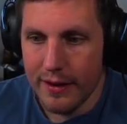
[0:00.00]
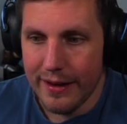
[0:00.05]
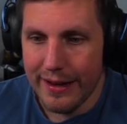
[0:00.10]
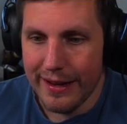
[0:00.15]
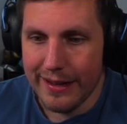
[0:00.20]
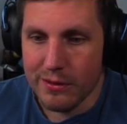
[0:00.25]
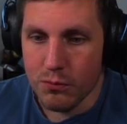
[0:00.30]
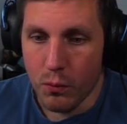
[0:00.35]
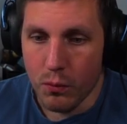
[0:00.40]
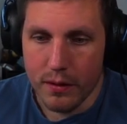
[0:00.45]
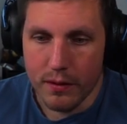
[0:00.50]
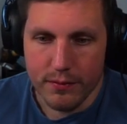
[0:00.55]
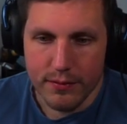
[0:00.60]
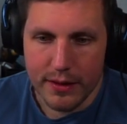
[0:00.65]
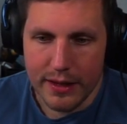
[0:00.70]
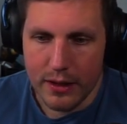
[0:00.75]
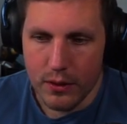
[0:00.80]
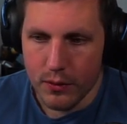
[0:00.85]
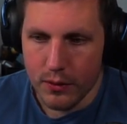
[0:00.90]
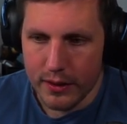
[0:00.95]
It's one of
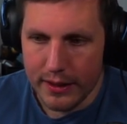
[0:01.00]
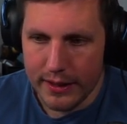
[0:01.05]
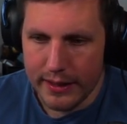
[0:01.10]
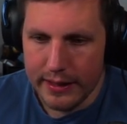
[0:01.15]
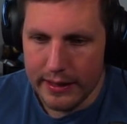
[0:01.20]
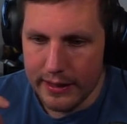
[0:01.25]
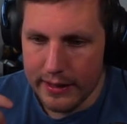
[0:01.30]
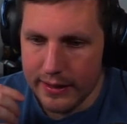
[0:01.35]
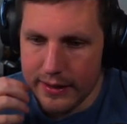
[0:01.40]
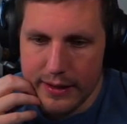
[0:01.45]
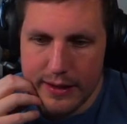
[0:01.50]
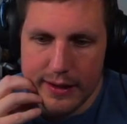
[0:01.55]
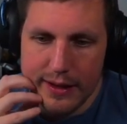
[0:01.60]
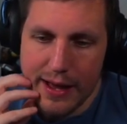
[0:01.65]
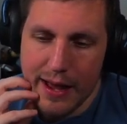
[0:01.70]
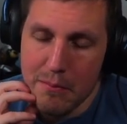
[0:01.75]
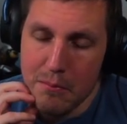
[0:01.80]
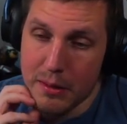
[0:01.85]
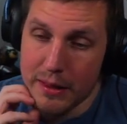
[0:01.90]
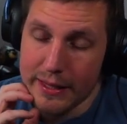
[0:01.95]
the only,
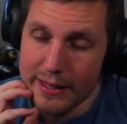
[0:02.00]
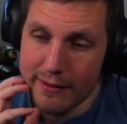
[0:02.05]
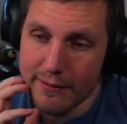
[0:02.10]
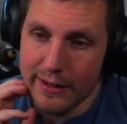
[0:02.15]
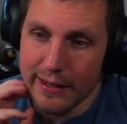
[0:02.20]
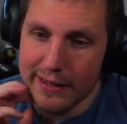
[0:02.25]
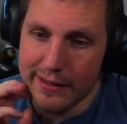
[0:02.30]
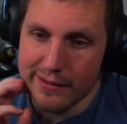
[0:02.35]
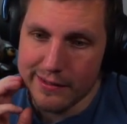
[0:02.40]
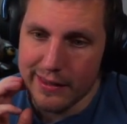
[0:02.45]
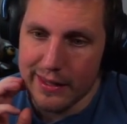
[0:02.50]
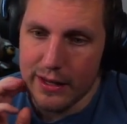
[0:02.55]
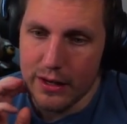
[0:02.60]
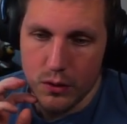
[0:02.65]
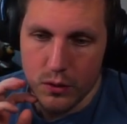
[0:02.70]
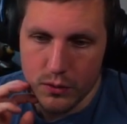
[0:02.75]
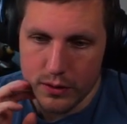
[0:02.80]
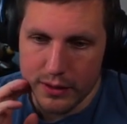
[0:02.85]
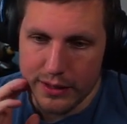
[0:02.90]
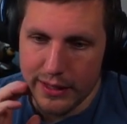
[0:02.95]
I believe it is the
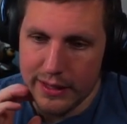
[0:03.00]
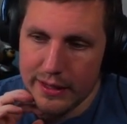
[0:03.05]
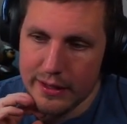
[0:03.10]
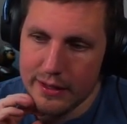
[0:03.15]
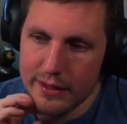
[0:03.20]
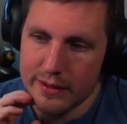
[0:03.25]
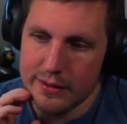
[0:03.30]
only